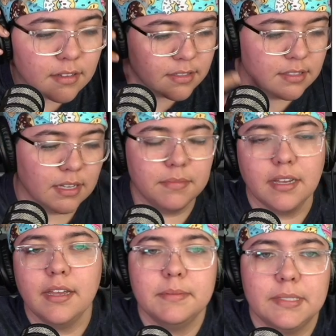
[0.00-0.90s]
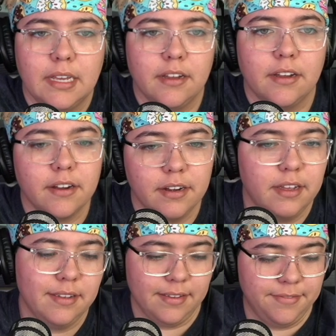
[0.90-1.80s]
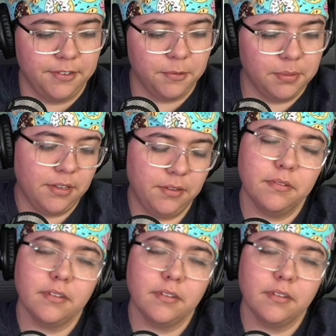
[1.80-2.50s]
Sometimes, like, her and I have full-blown